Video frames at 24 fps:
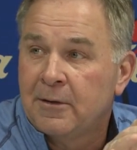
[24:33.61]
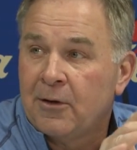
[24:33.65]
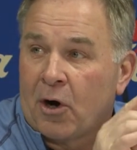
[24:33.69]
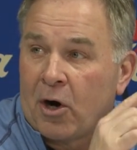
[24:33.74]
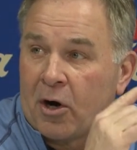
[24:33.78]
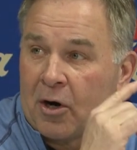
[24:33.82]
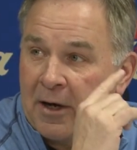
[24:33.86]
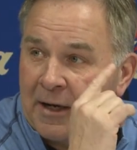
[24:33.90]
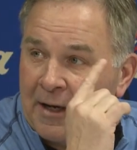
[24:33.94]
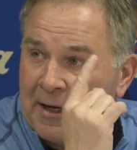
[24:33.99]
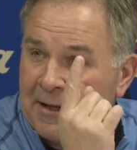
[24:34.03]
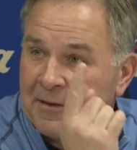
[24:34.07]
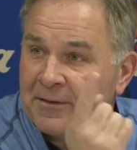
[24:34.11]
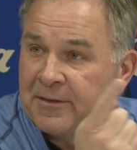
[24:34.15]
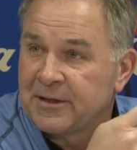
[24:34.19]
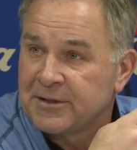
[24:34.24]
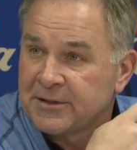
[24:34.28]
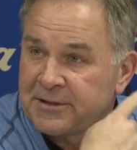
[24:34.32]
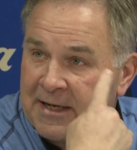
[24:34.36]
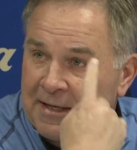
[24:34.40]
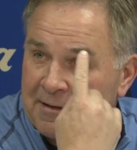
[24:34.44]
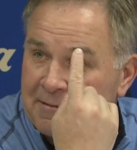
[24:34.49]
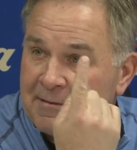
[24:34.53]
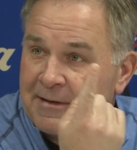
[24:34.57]
are in
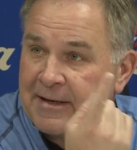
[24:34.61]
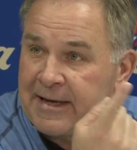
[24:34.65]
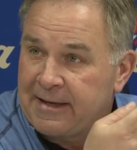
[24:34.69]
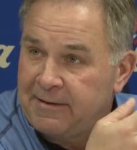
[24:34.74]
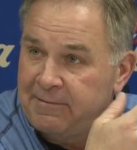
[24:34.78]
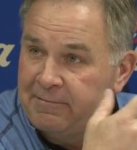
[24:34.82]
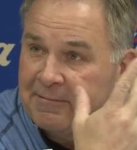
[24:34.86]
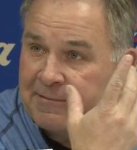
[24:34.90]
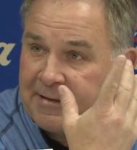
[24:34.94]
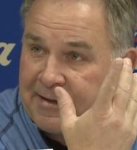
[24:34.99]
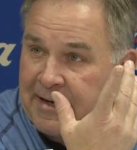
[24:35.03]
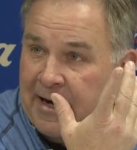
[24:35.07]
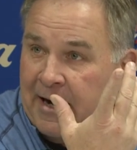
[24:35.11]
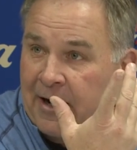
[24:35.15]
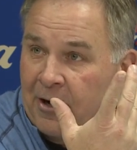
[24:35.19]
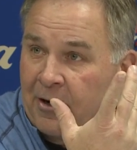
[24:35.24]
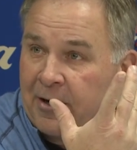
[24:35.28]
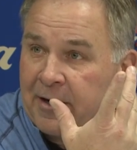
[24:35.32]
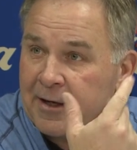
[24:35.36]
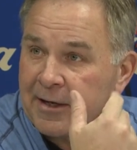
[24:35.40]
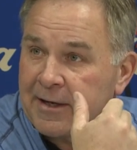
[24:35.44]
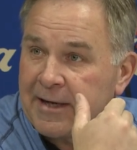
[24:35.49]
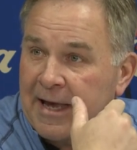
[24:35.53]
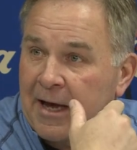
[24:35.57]
this
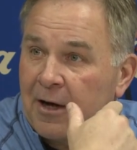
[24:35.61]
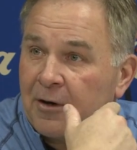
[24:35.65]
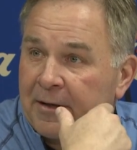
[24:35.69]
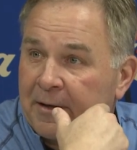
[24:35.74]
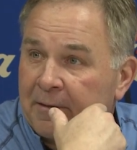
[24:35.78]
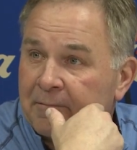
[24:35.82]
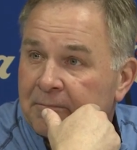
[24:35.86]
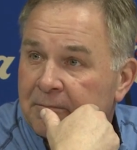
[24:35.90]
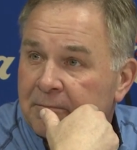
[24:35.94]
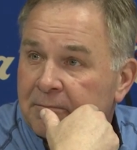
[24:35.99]
area county.